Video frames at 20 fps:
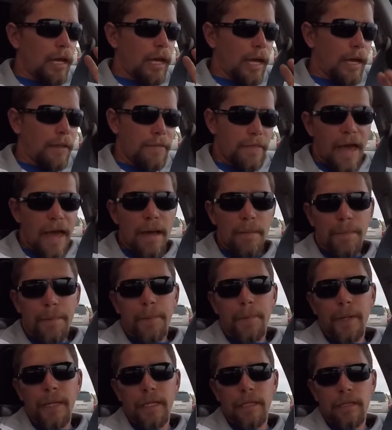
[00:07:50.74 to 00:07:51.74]
At that
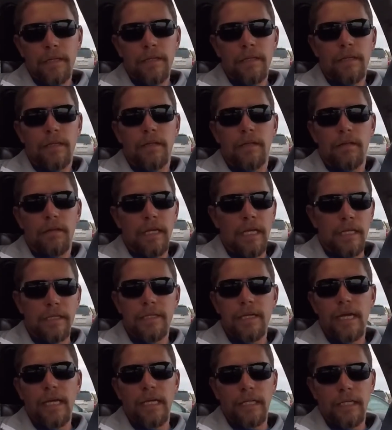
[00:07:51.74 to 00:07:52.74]
point,
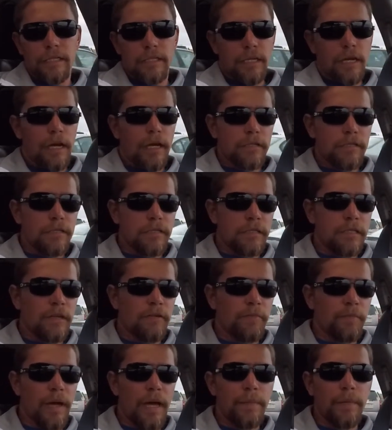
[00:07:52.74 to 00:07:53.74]
intake and exhaust and
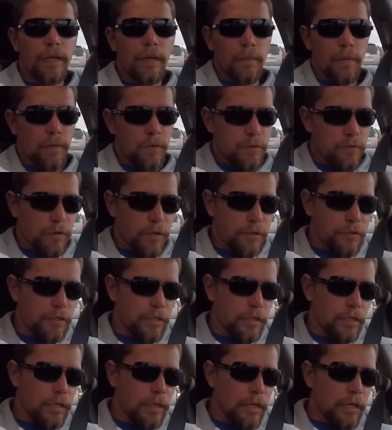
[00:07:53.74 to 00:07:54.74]
stuff might become a
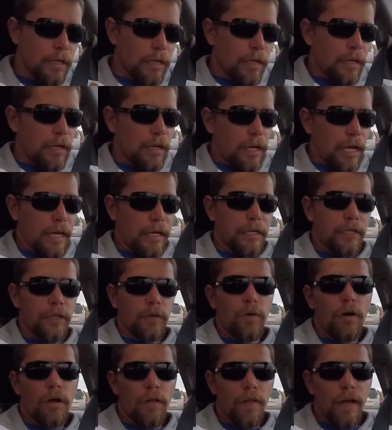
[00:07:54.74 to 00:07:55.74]
restriction. I could
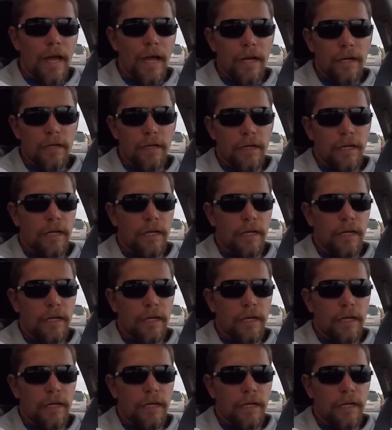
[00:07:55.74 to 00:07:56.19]
do all that.